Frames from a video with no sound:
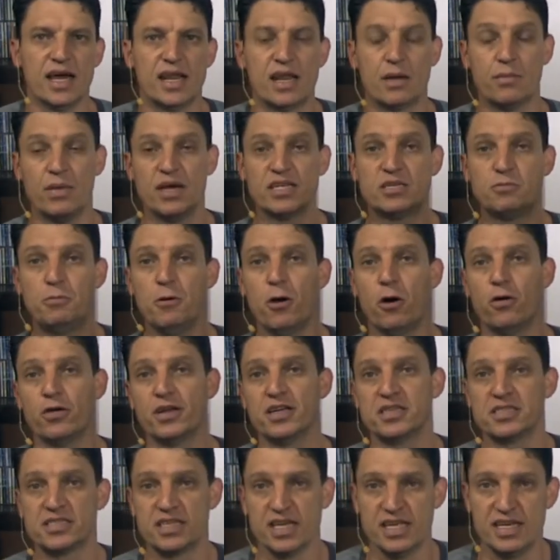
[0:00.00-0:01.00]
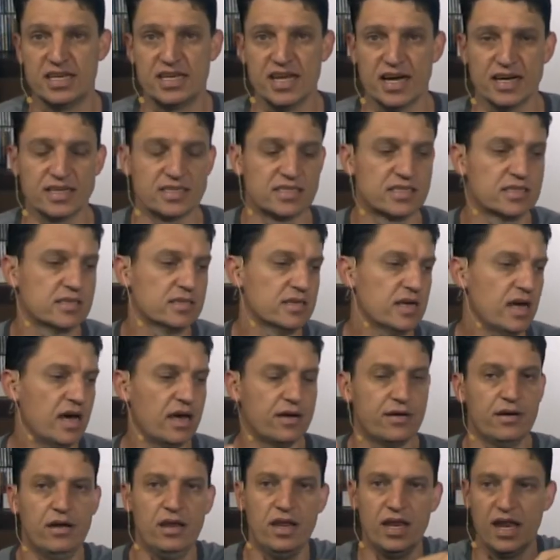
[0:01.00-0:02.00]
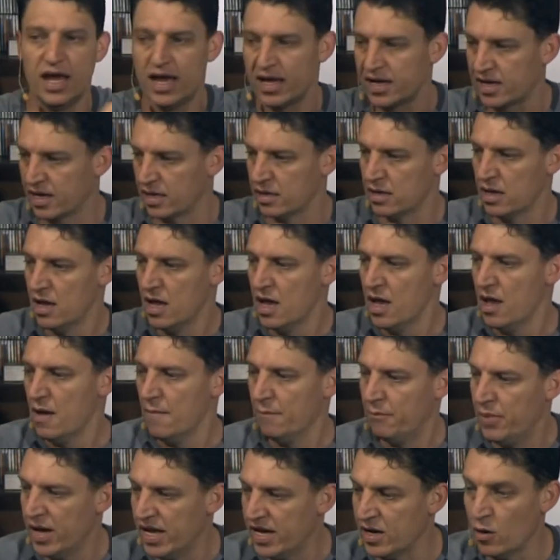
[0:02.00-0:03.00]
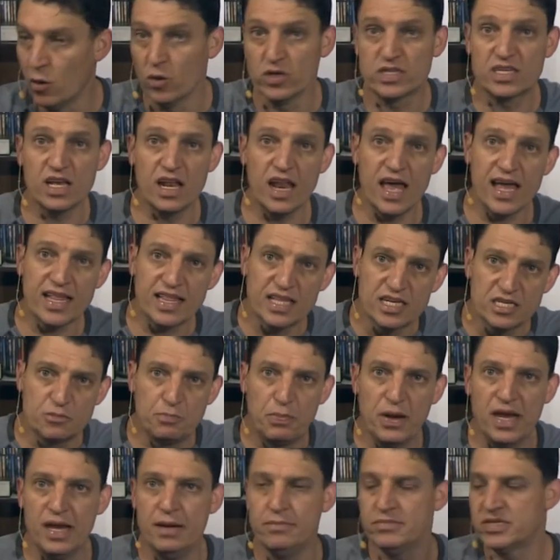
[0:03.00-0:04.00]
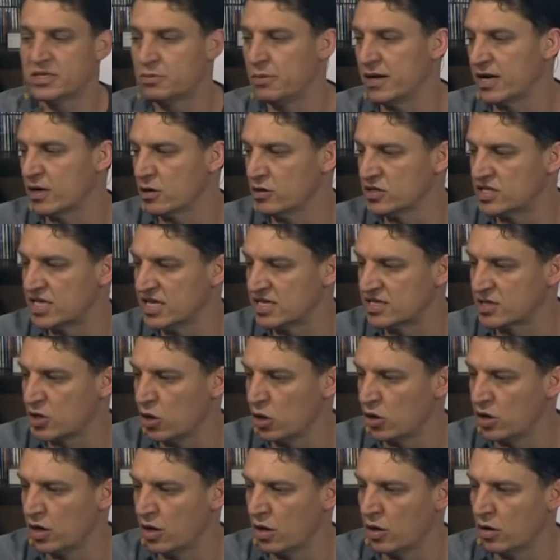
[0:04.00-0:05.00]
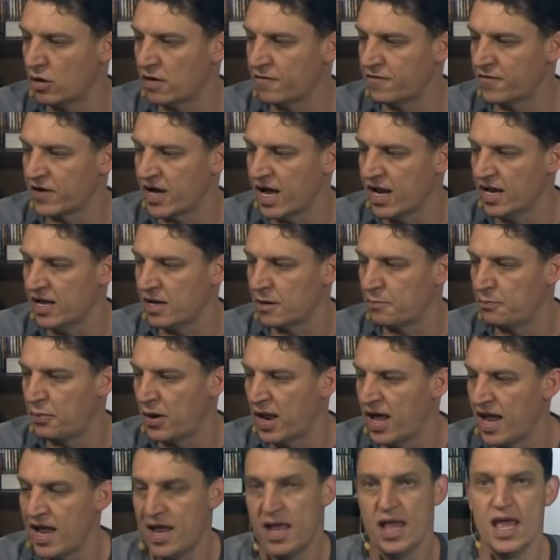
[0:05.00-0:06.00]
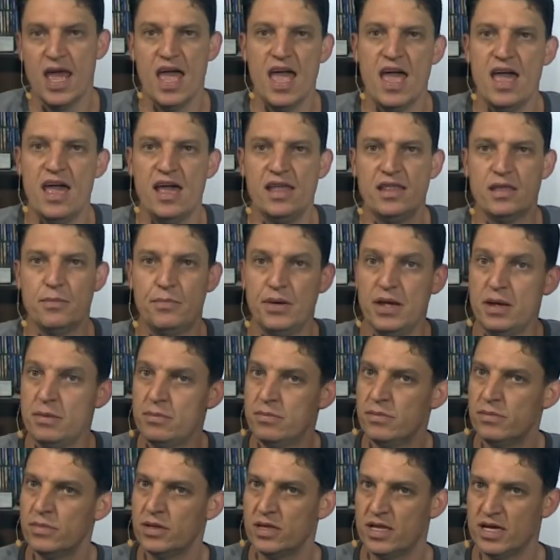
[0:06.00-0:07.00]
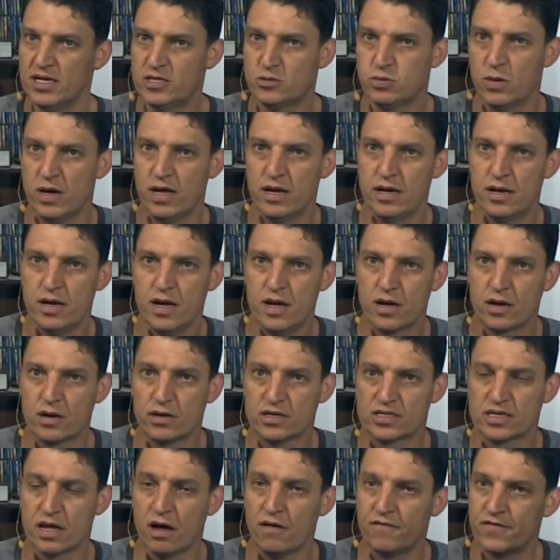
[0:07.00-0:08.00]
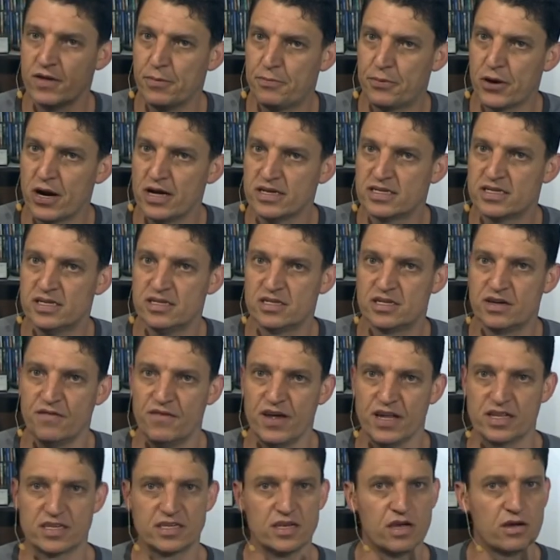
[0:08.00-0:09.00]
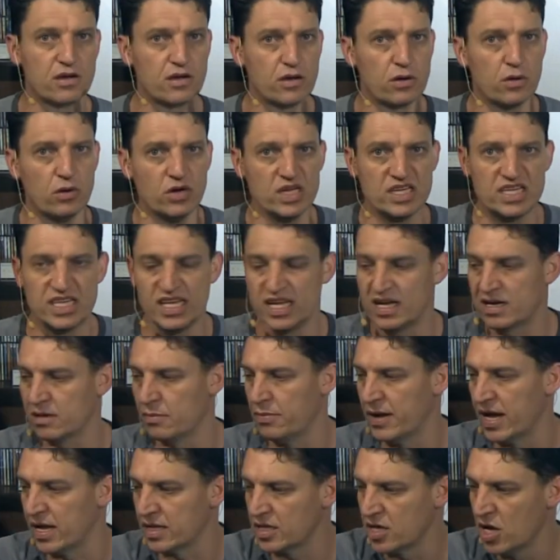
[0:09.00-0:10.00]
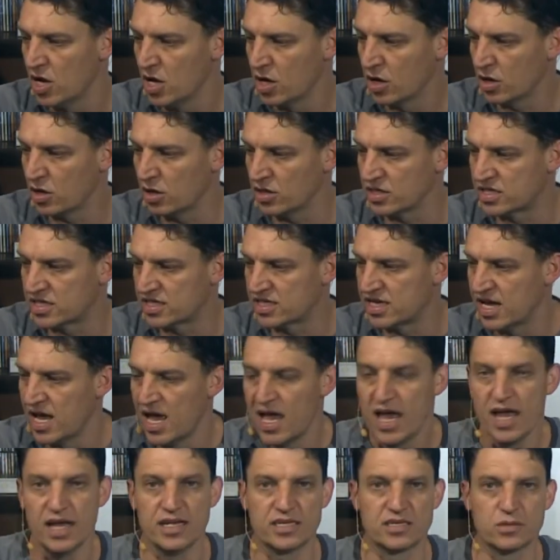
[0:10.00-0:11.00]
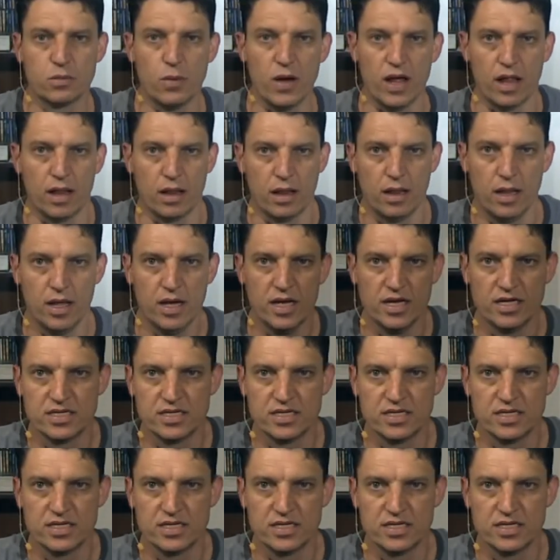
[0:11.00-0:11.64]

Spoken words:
And I must be honest, it does. I really like it. But I also like this beams because it's got a lot of color play, and the beam, this one, costs half the price in the Chevette. So you got to always think about cost as well.